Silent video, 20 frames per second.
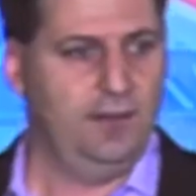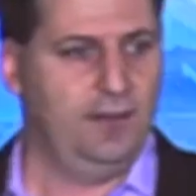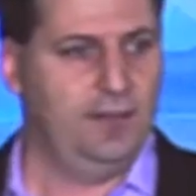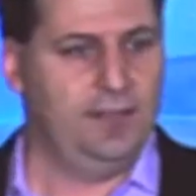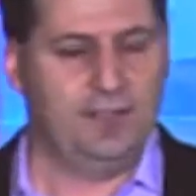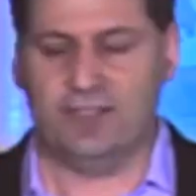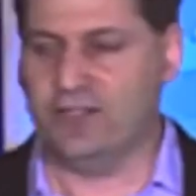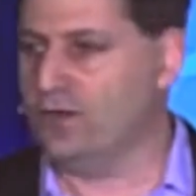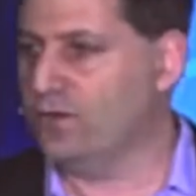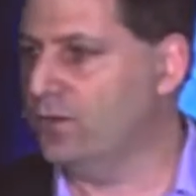
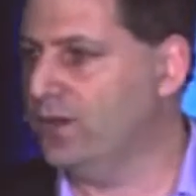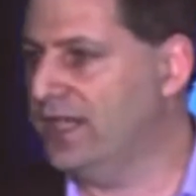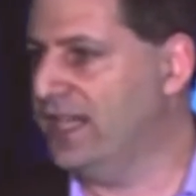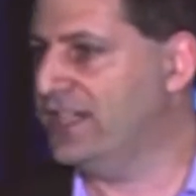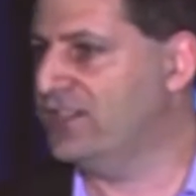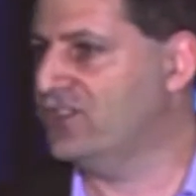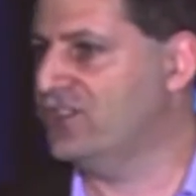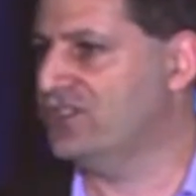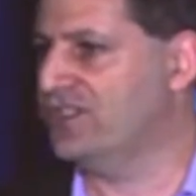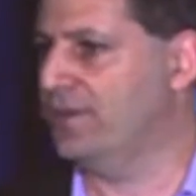It's their
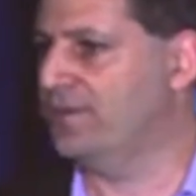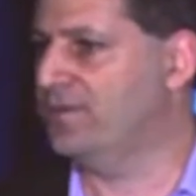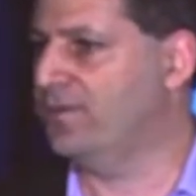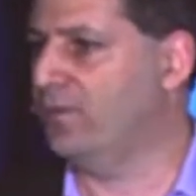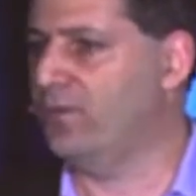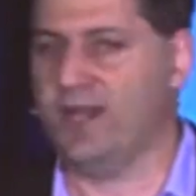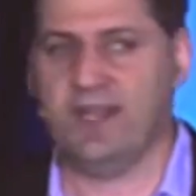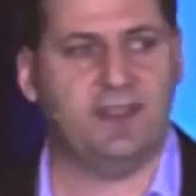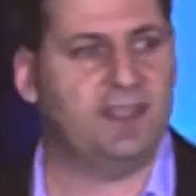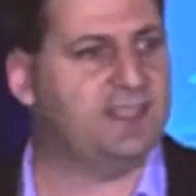relationships.
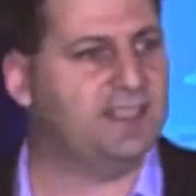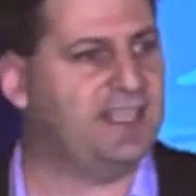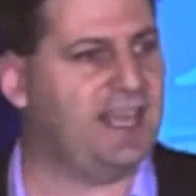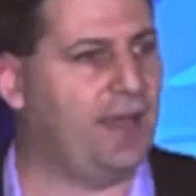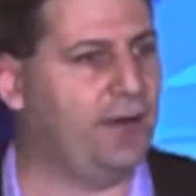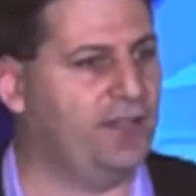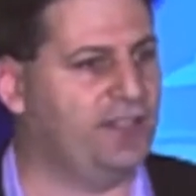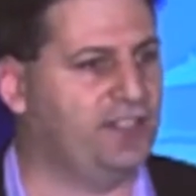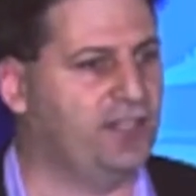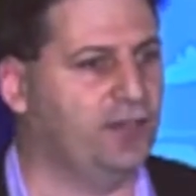Write this
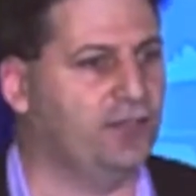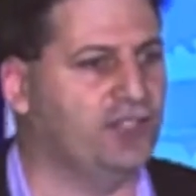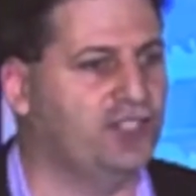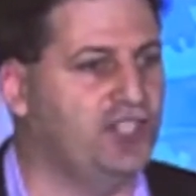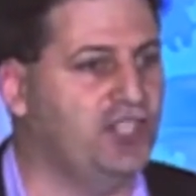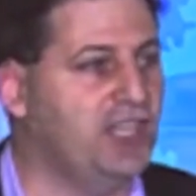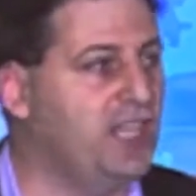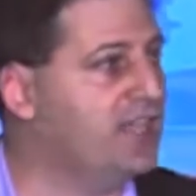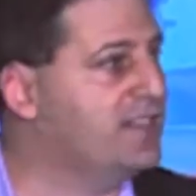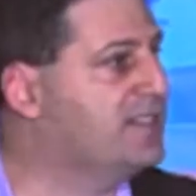down. It's their
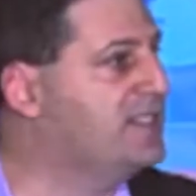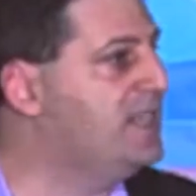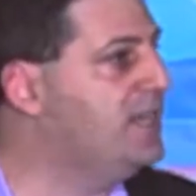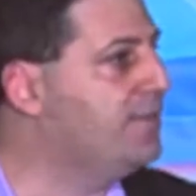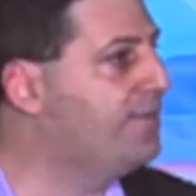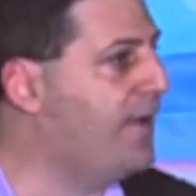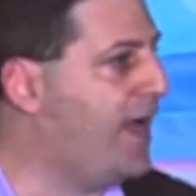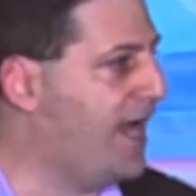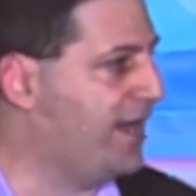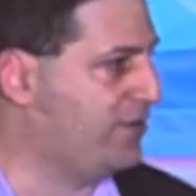GSD
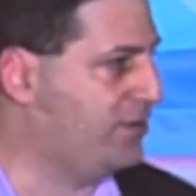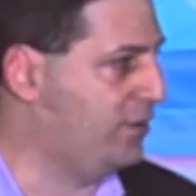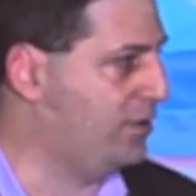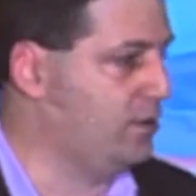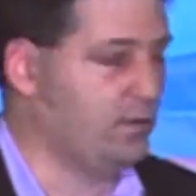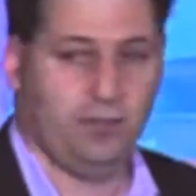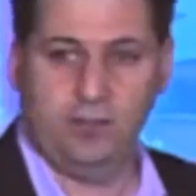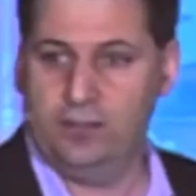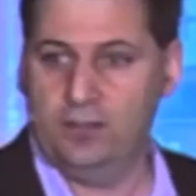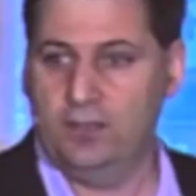factor,
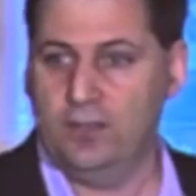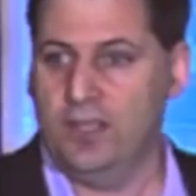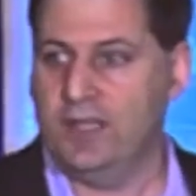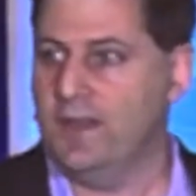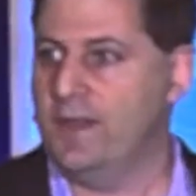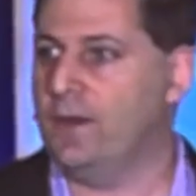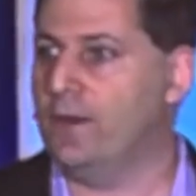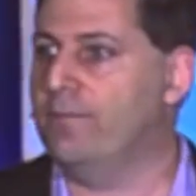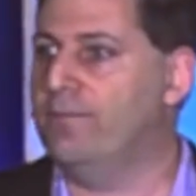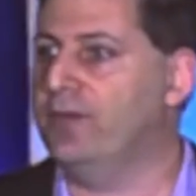
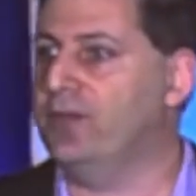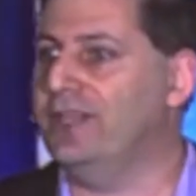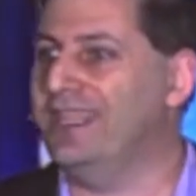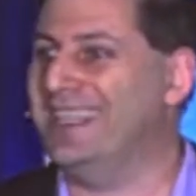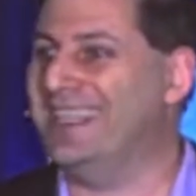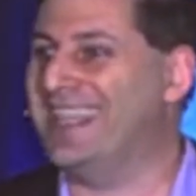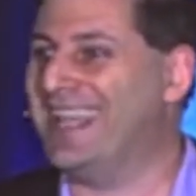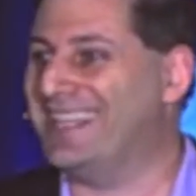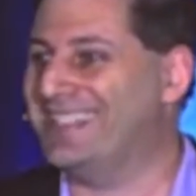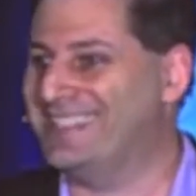their
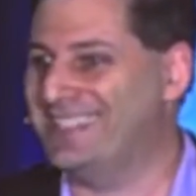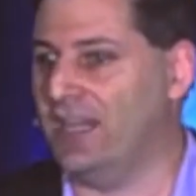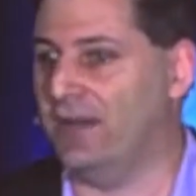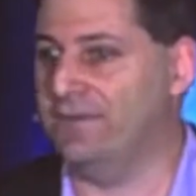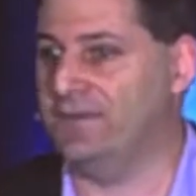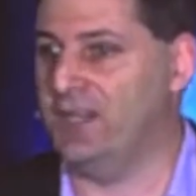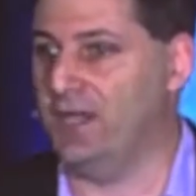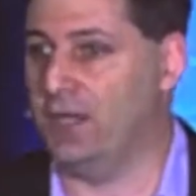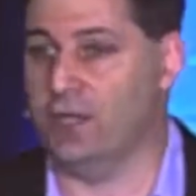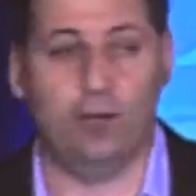ability to get
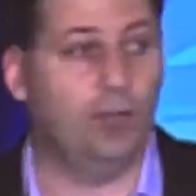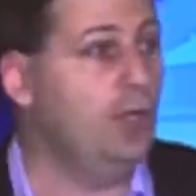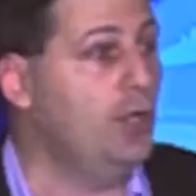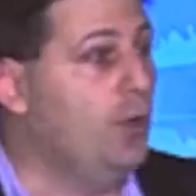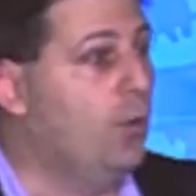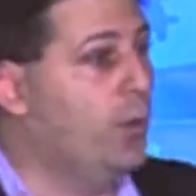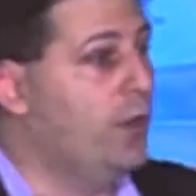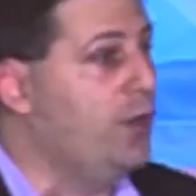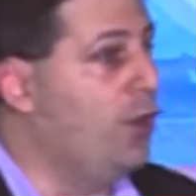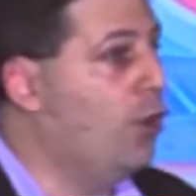stuff done.
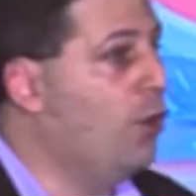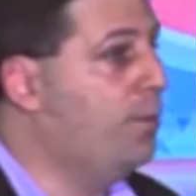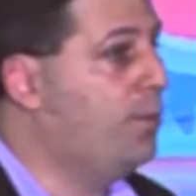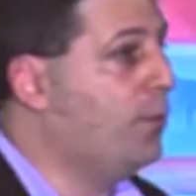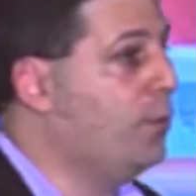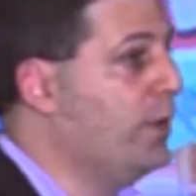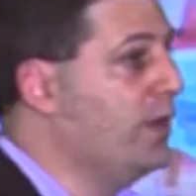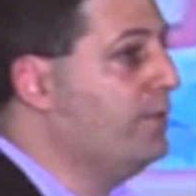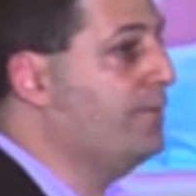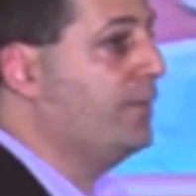When
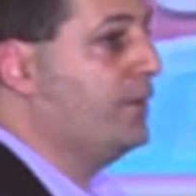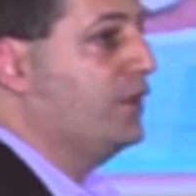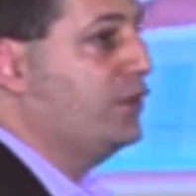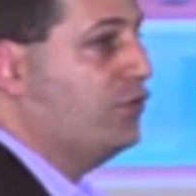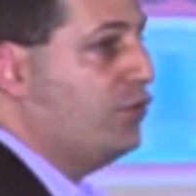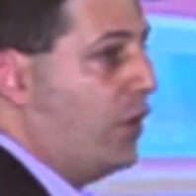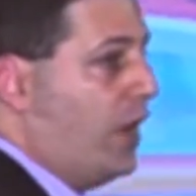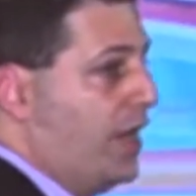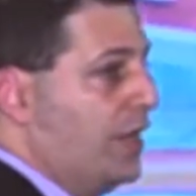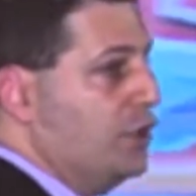Oprah Winfrey
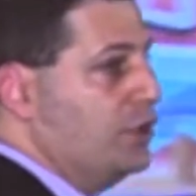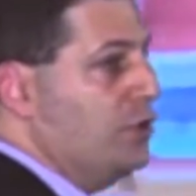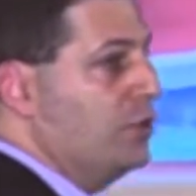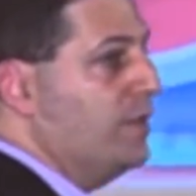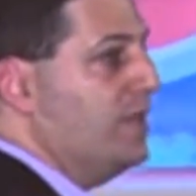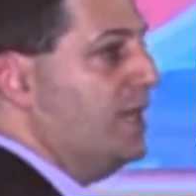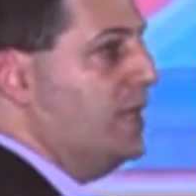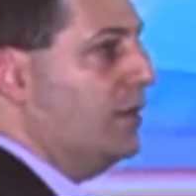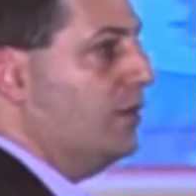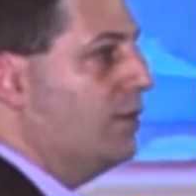tried to do
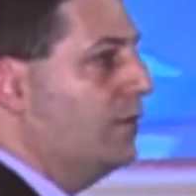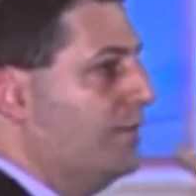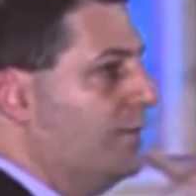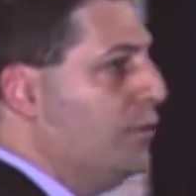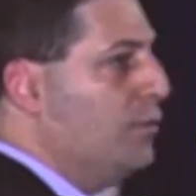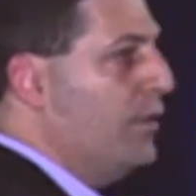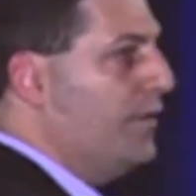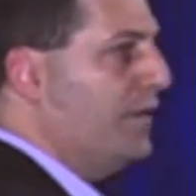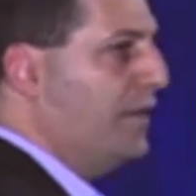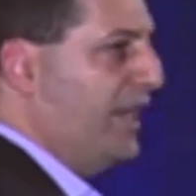the
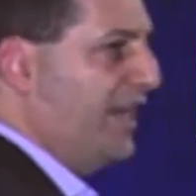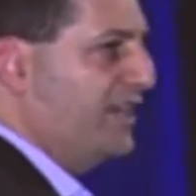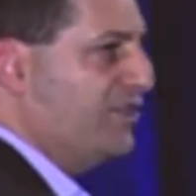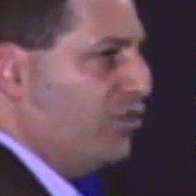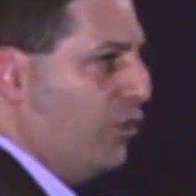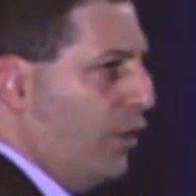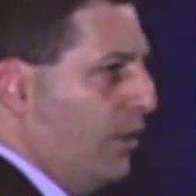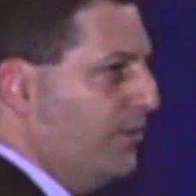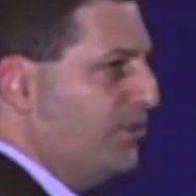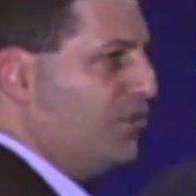interview with Lance
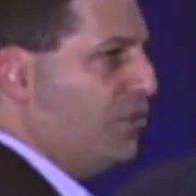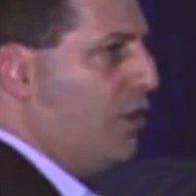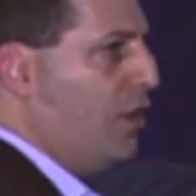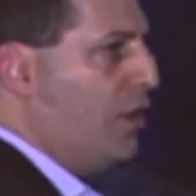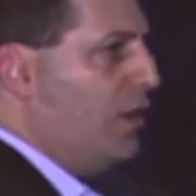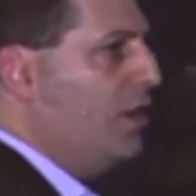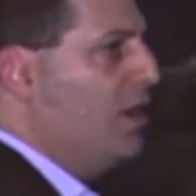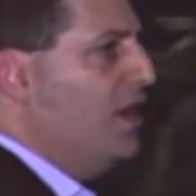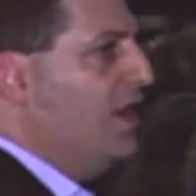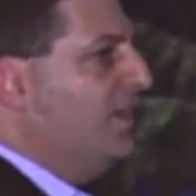
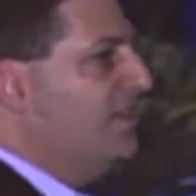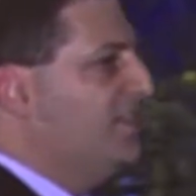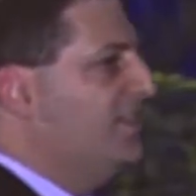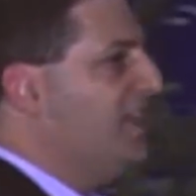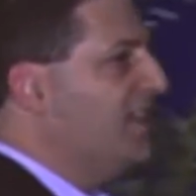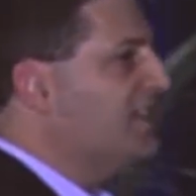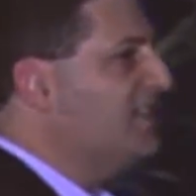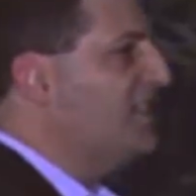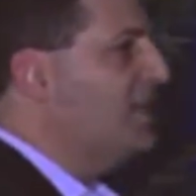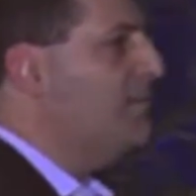Armstrong,
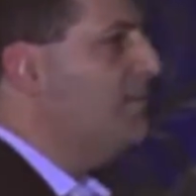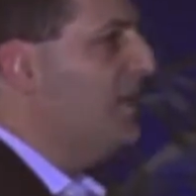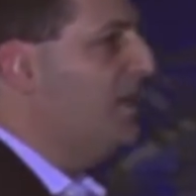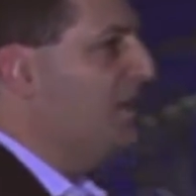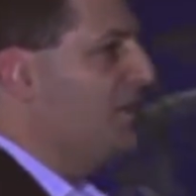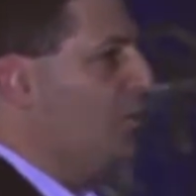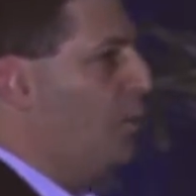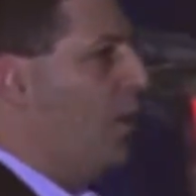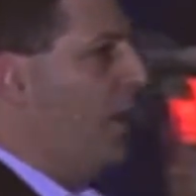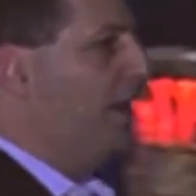60
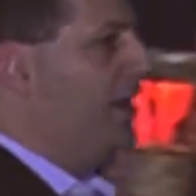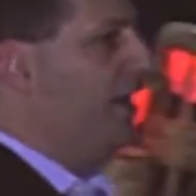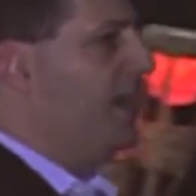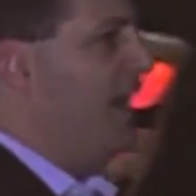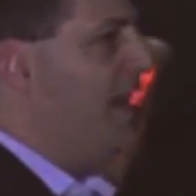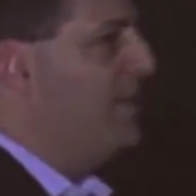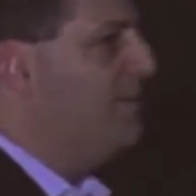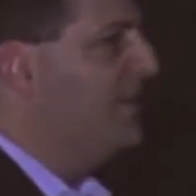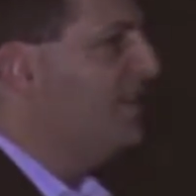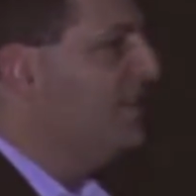Minutes wanted it,
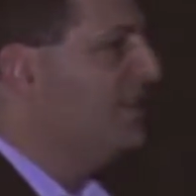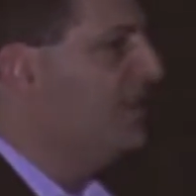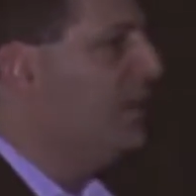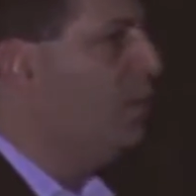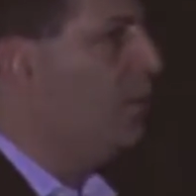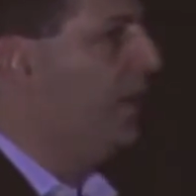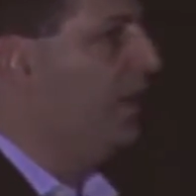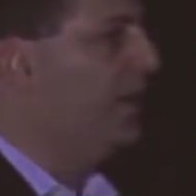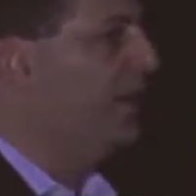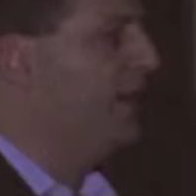ABC
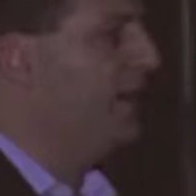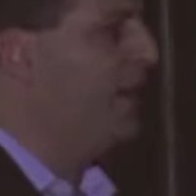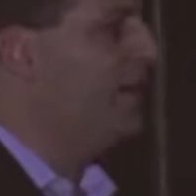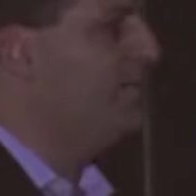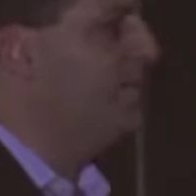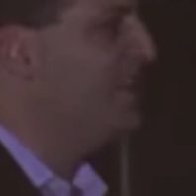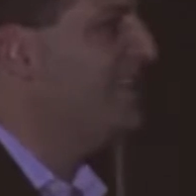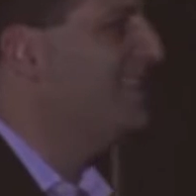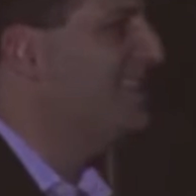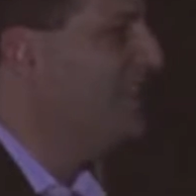wanted it,
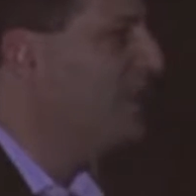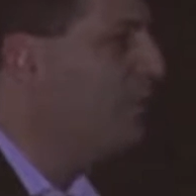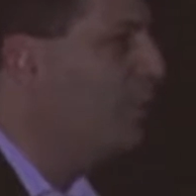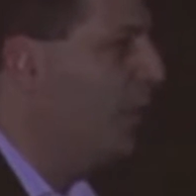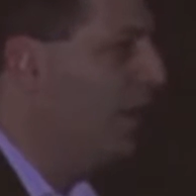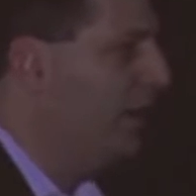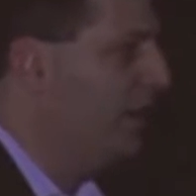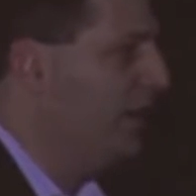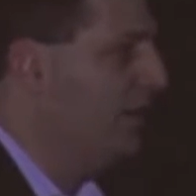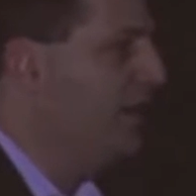NBC
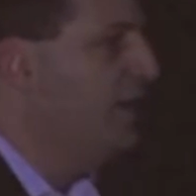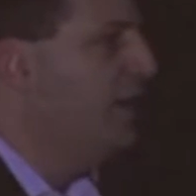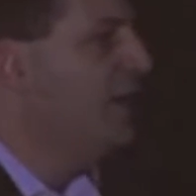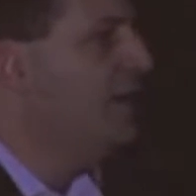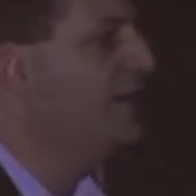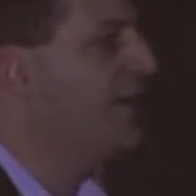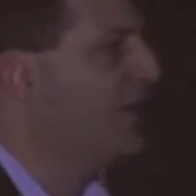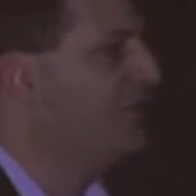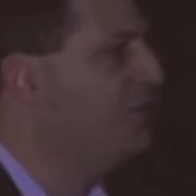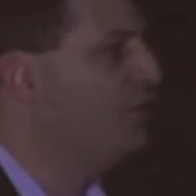wanted it.
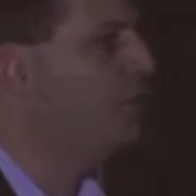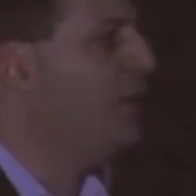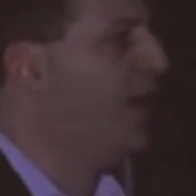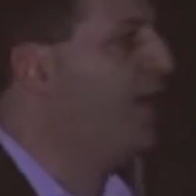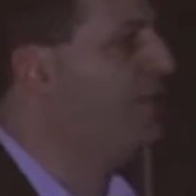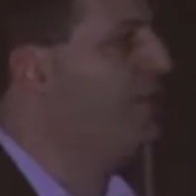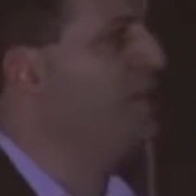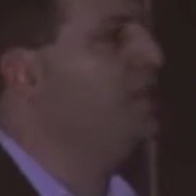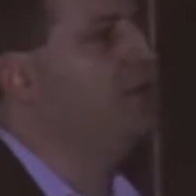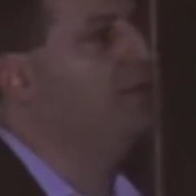Guess who
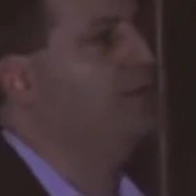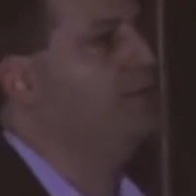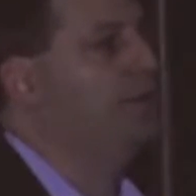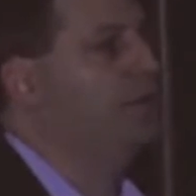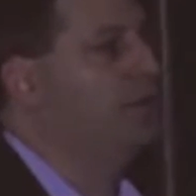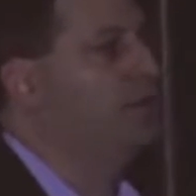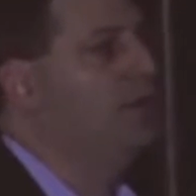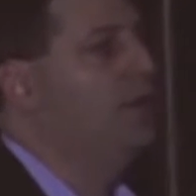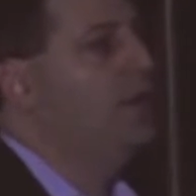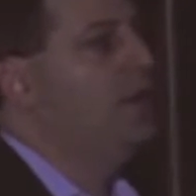got the
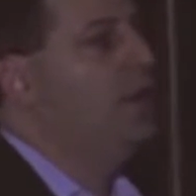interview?